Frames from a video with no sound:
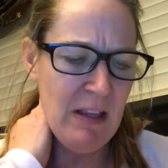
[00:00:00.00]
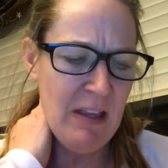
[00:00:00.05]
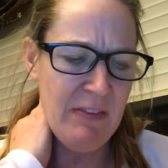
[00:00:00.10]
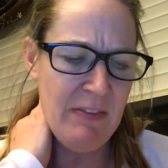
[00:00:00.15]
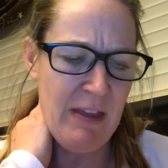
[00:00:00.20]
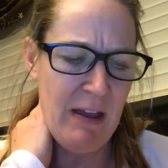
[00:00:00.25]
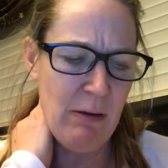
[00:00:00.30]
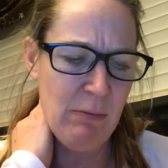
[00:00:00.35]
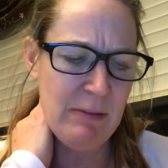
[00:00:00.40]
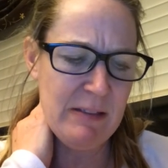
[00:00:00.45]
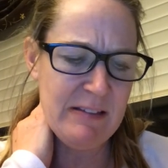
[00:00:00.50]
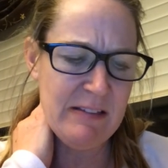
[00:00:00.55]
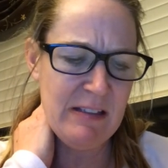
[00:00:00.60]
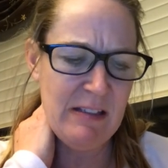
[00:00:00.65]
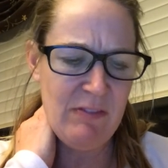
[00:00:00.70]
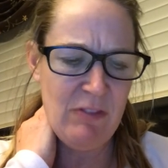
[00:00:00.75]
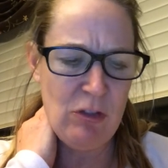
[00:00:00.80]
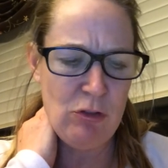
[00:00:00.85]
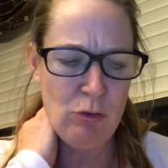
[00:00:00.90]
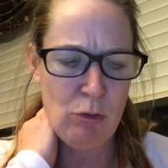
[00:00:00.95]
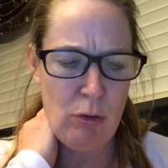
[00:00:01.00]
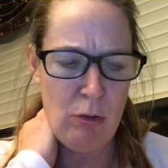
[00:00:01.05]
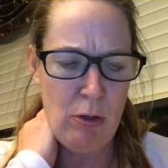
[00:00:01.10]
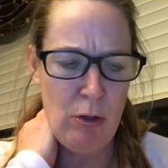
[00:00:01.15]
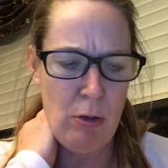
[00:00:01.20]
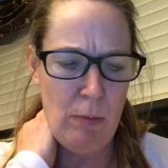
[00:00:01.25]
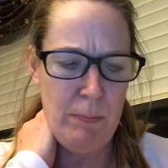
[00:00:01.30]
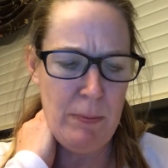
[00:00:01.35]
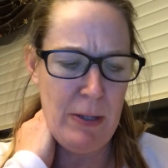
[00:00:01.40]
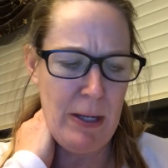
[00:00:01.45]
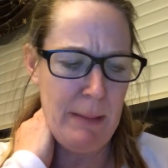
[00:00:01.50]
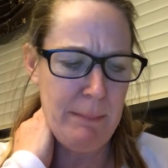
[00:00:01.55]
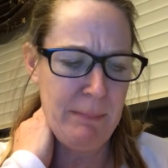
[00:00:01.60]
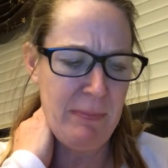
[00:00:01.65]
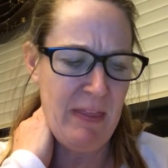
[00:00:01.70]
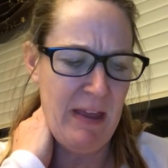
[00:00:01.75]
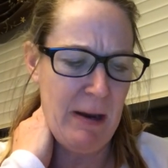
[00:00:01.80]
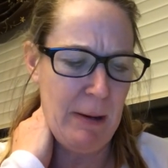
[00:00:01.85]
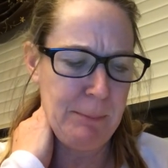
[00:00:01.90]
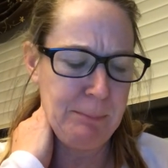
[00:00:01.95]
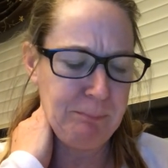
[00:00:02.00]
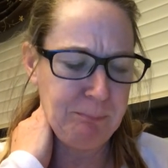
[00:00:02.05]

They always leave the door open up there.